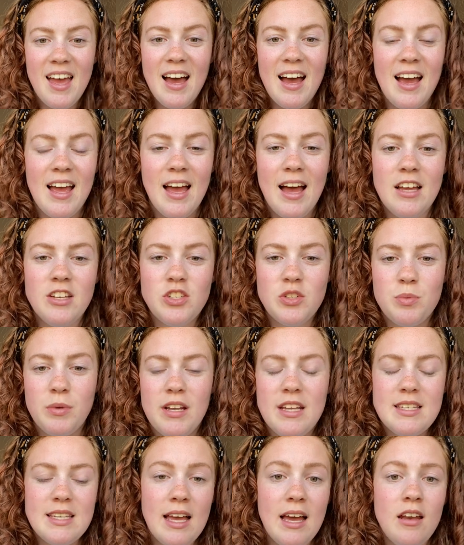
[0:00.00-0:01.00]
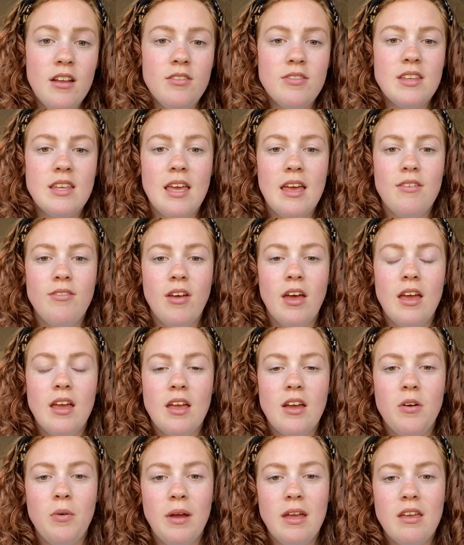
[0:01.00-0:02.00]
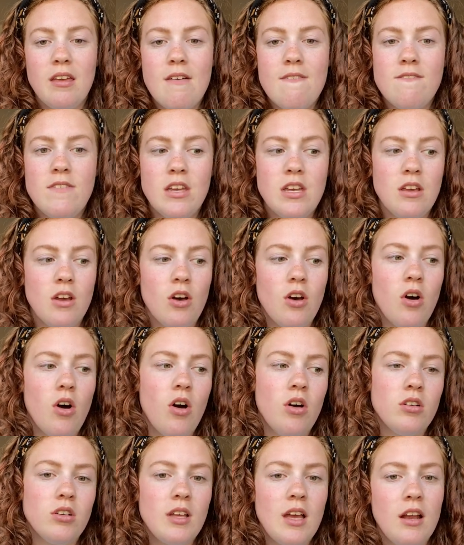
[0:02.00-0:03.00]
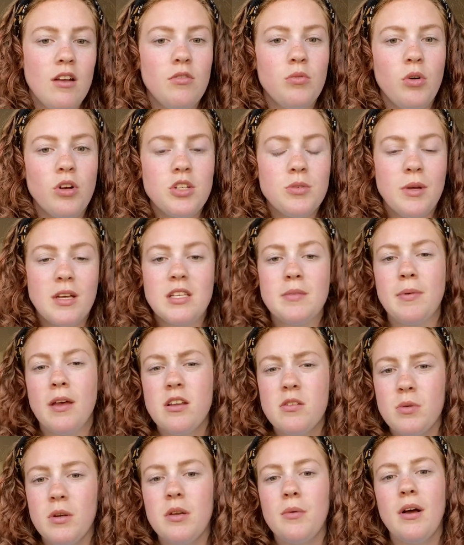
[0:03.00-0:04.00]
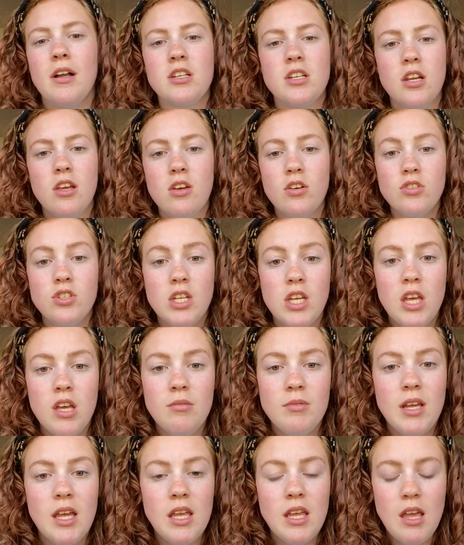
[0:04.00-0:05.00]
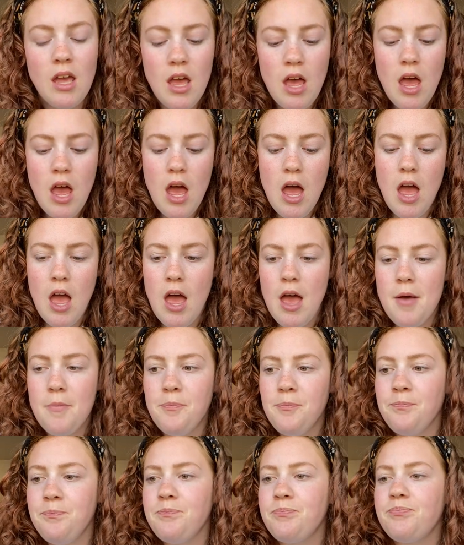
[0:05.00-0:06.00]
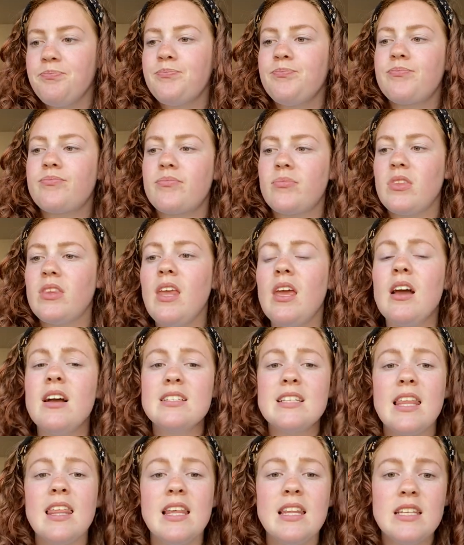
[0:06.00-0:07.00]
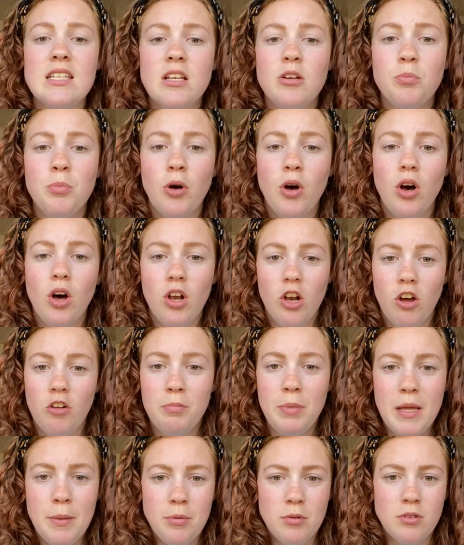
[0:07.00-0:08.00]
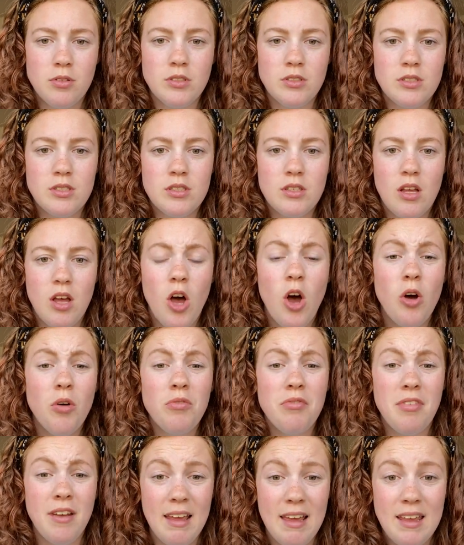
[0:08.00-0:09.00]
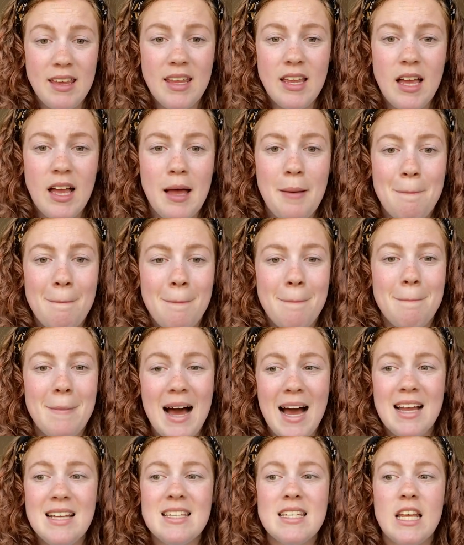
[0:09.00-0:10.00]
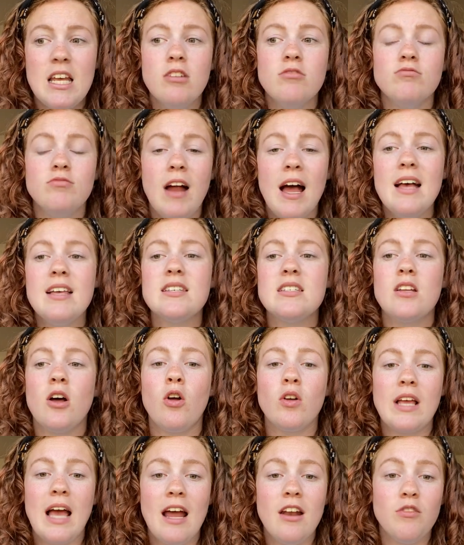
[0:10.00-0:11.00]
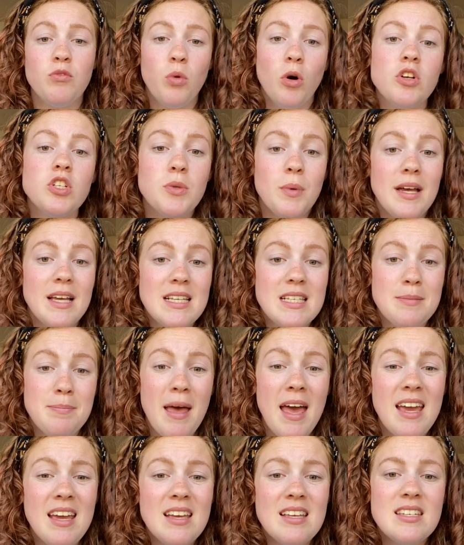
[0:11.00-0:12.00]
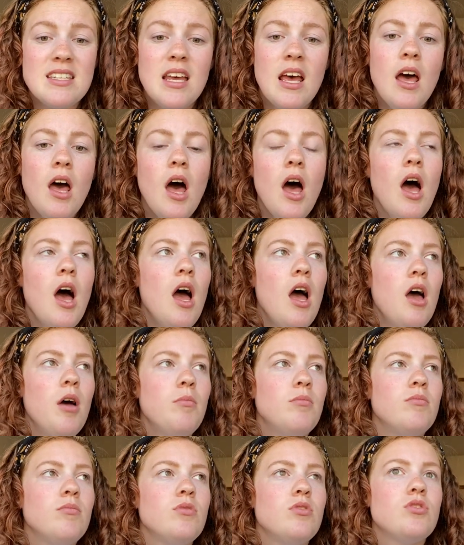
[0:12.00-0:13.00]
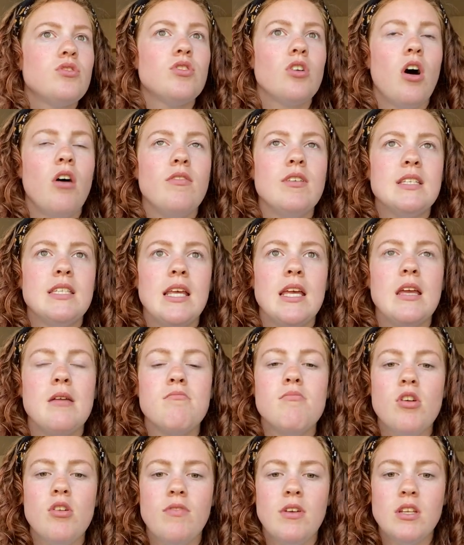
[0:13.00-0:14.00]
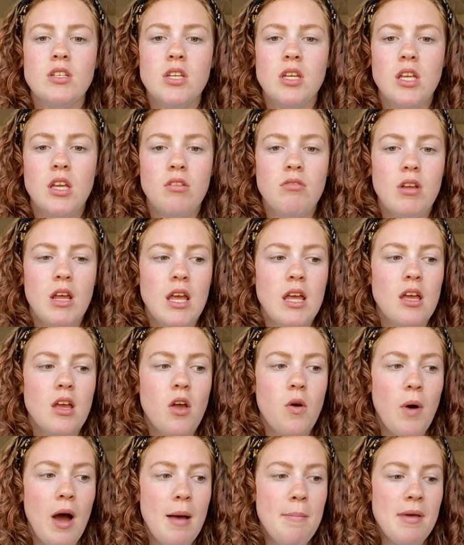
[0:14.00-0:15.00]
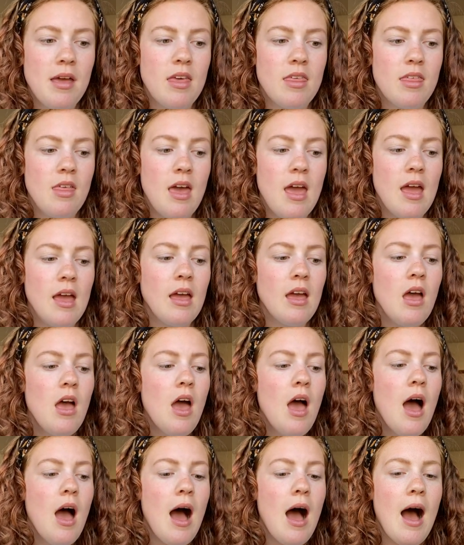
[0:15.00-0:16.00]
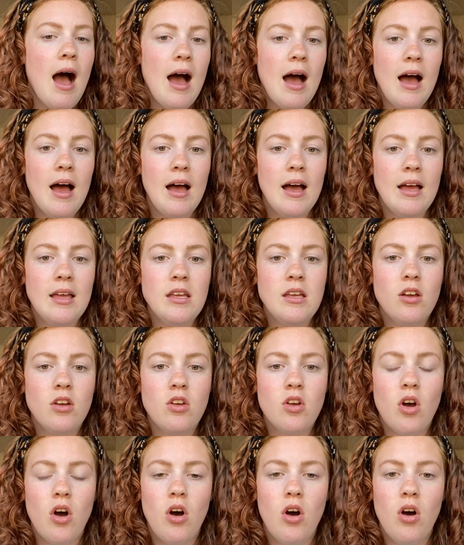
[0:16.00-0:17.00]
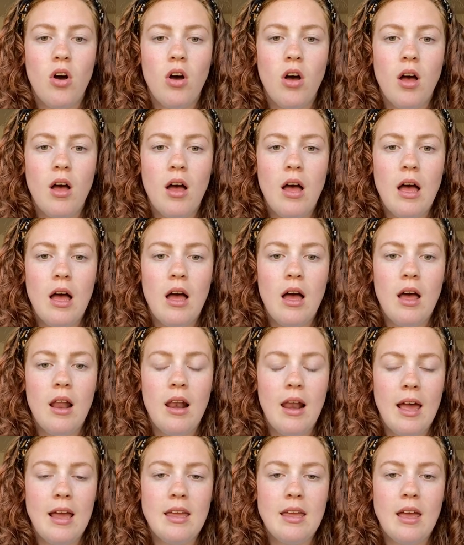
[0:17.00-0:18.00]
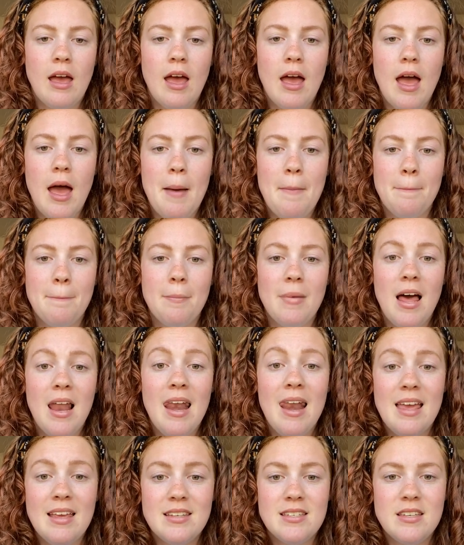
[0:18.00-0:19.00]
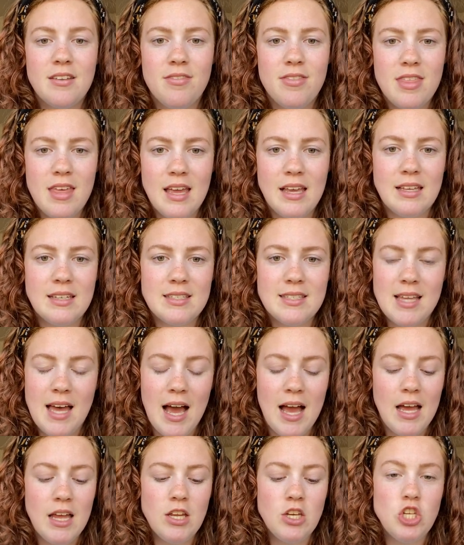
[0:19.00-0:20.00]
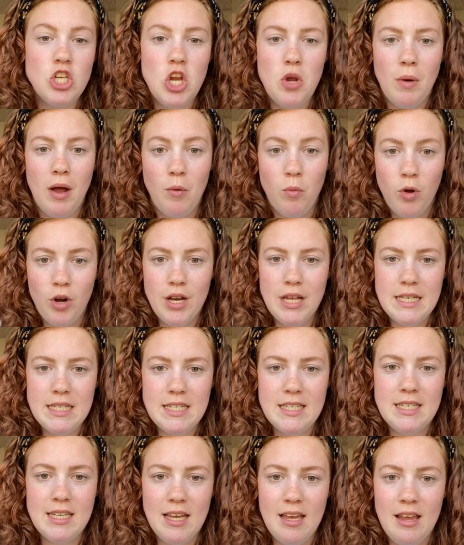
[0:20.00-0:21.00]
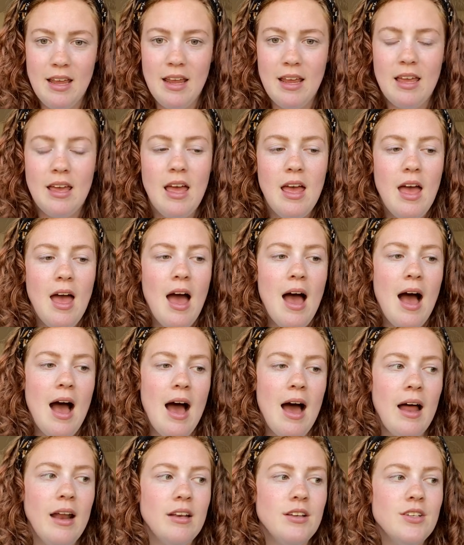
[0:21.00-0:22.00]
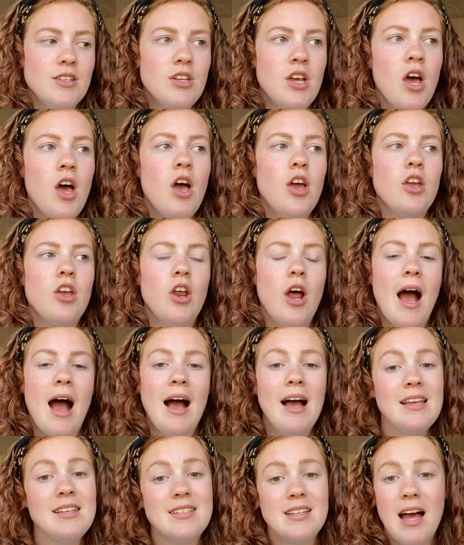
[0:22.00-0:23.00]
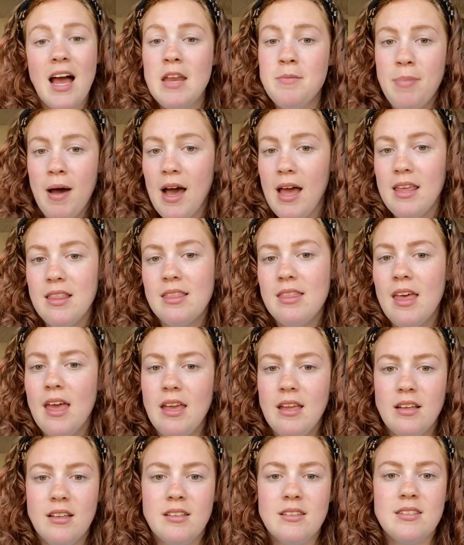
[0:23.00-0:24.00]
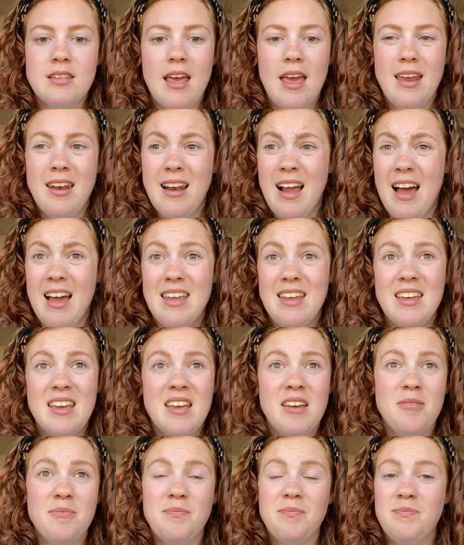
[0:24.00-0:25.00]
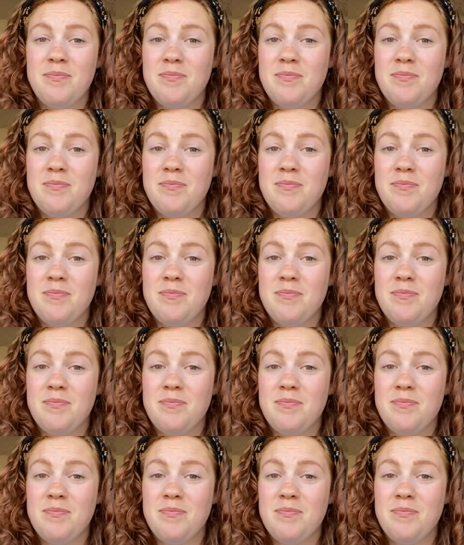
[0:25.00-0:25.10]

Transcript: Hi, I just wanted to kind of give a quick video on kind of what to expect when you actually go to uni, because I think this will put a lot of people's, hopefully, minds at rest on kind of what to expect. So obviously moving to uni, quite a big thing. I got like a list of things that I knew I wanted to take, and I started buying things in like